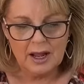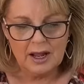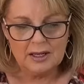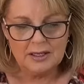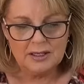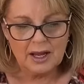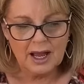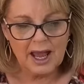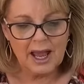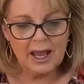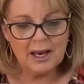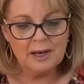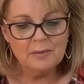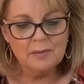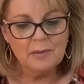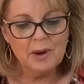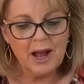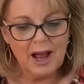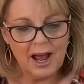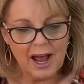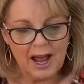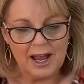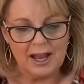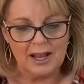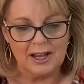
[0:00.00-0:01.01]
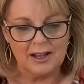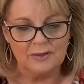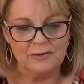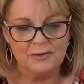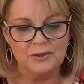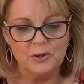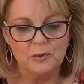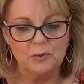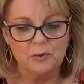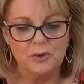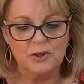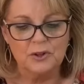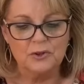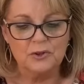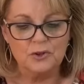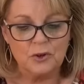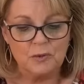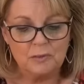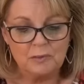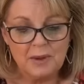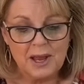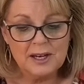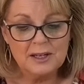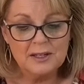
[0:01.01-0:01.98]
Diana behaved with
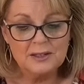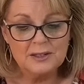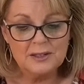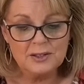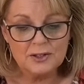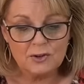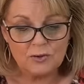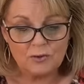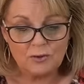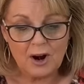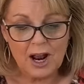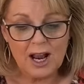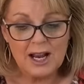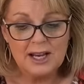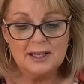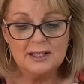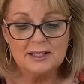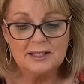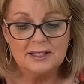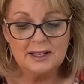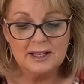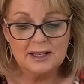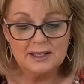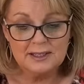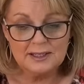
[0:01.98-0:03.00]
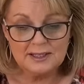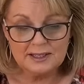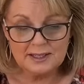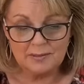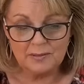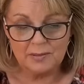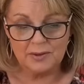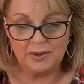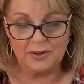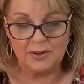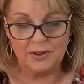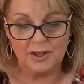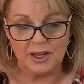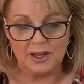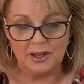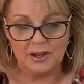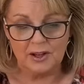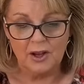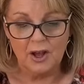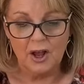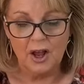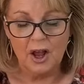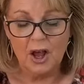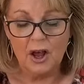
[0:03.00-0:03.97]
tremendous grace and
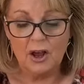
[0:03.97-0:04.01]
sympathy.